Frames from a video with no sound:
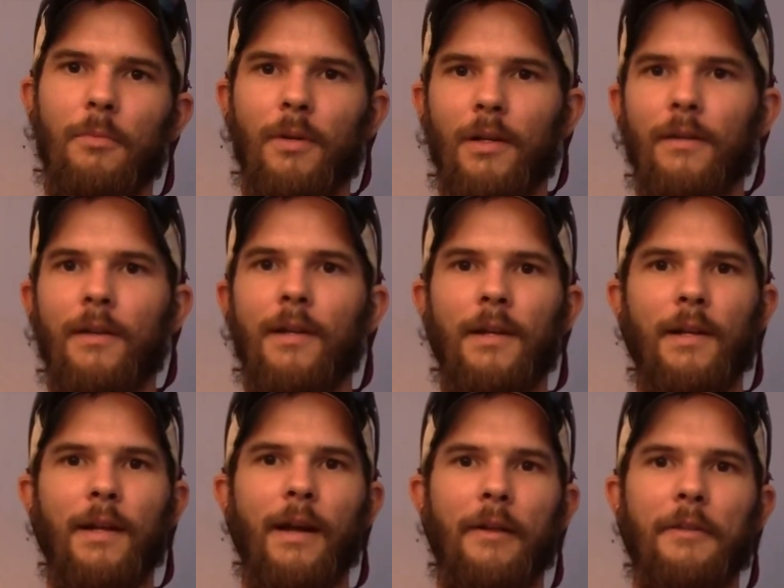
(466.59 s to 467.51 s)
But
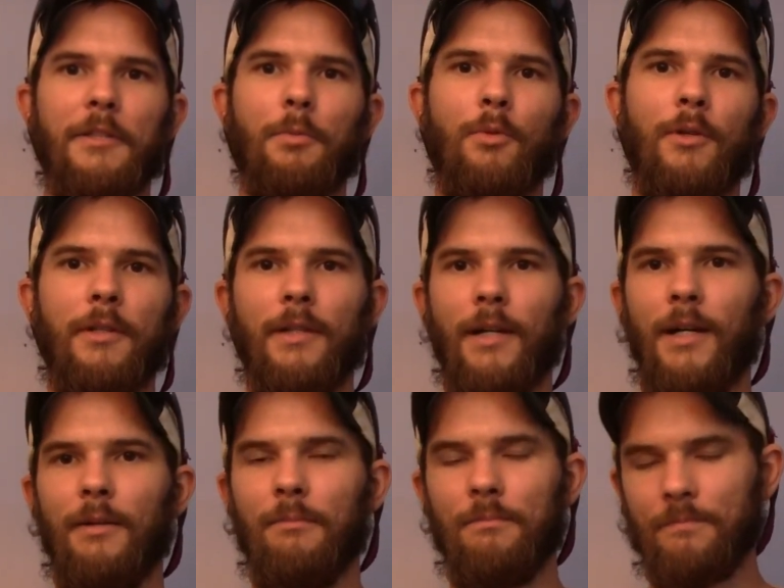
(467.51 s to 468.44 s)
at this point in
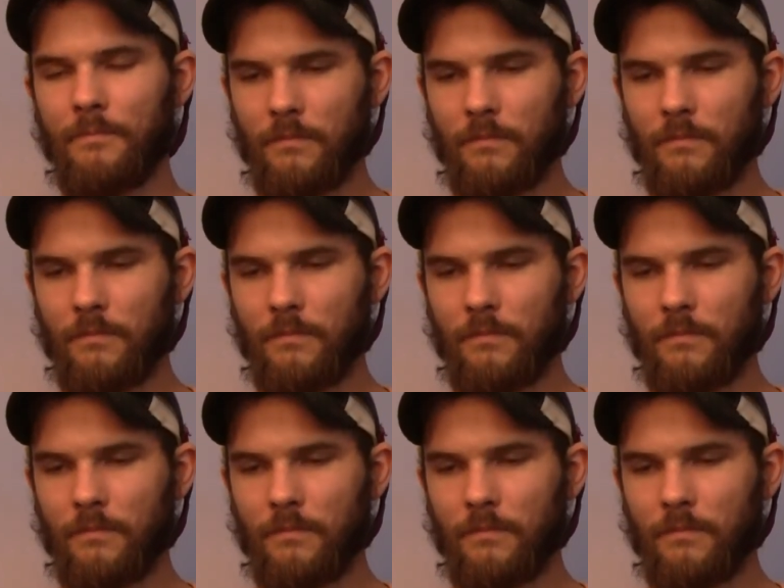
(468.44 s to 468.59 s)
time,